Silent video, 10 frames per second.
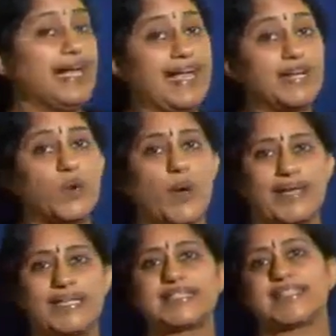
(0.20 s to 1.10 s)

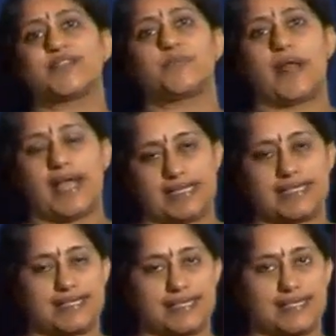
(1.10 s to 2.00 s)
Enquiries and replies.
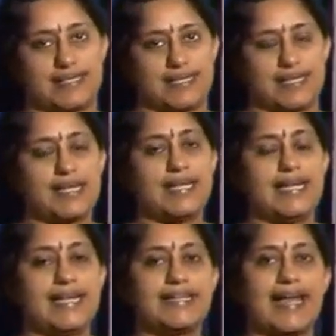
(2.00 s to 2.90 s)

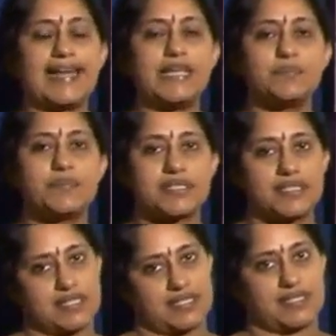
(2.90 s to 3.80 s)
In any
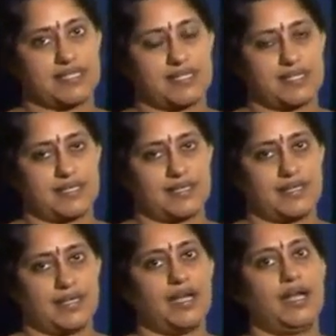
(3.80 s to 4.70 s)
business,
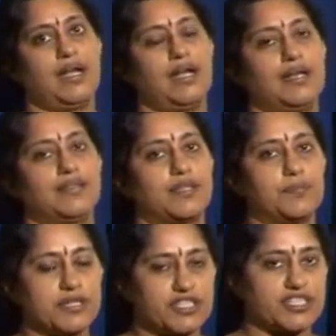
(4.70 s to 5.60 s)
the
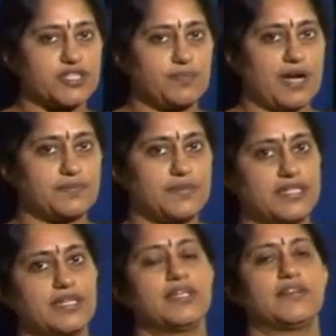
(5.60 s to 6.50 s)
purchase
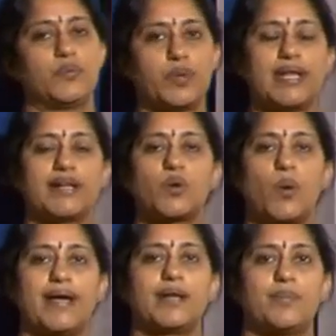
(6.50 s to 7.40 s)
department will
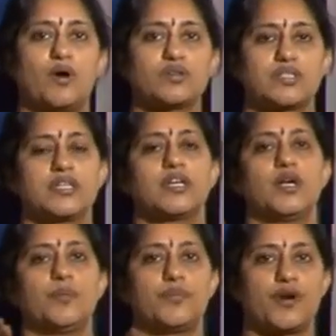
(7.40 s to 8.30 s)
inquire about
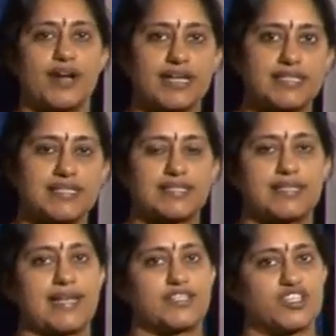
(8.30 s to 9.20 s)
products,
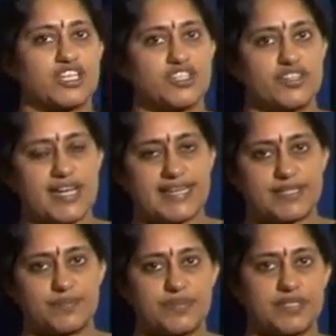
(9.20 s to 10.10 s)
stationary
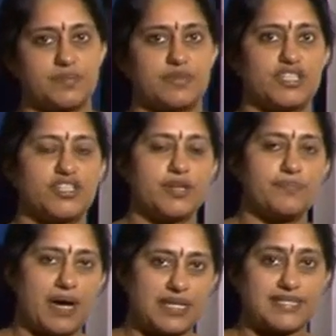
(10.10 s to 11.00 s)
items,
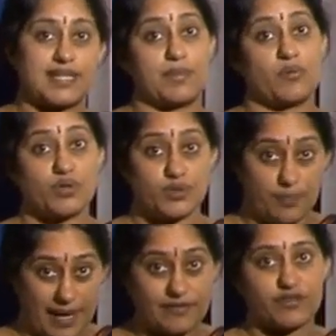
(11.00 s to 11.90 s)
machinery parts that may want to
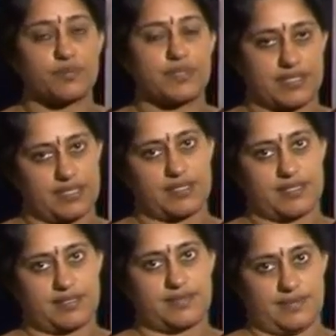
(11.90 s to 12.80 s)
buy for the business.
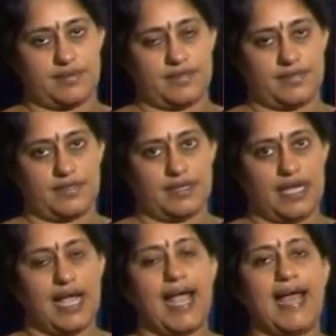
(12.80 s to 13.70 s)

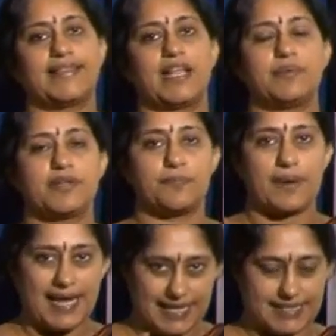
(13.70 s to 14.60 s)
And there will be
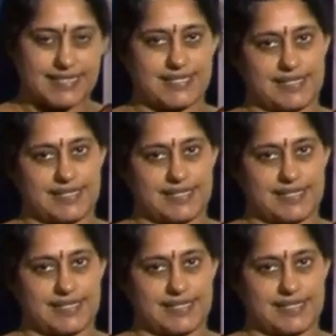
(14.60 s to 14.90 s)
replies